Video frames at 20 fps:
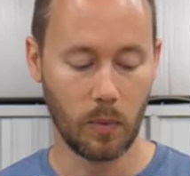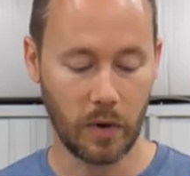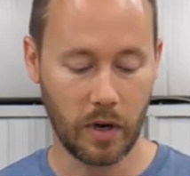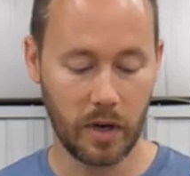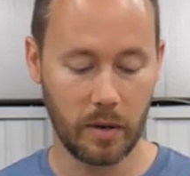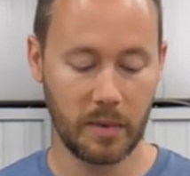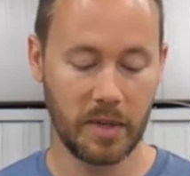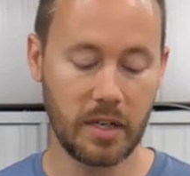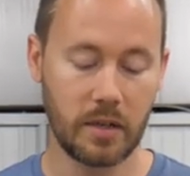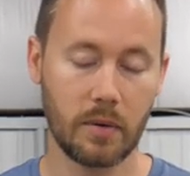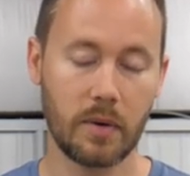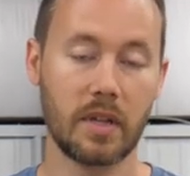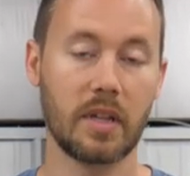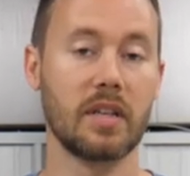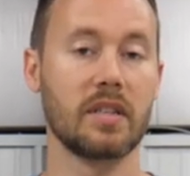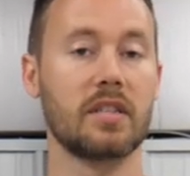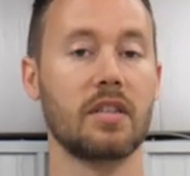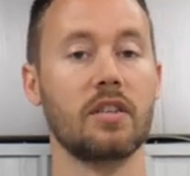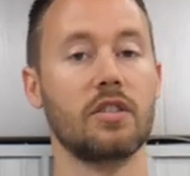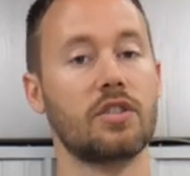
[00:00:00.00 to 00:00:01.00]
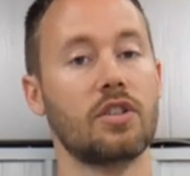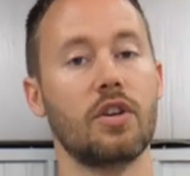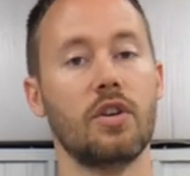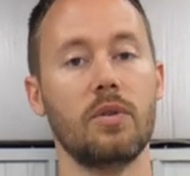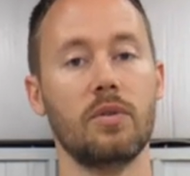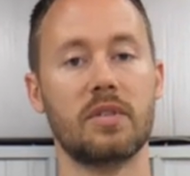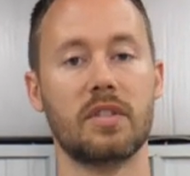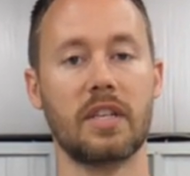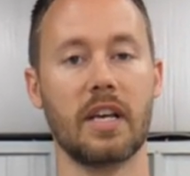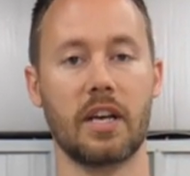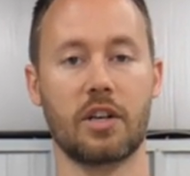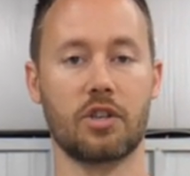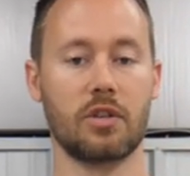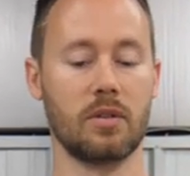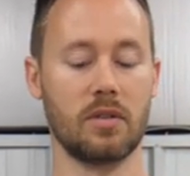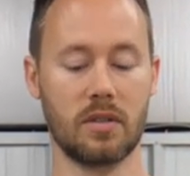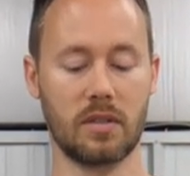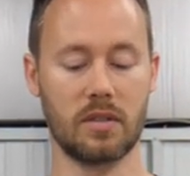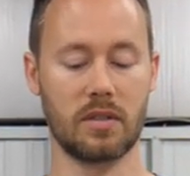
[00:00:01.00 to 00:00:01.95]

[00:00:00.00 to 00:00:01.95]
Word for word: we're gonna be doing this in two sections.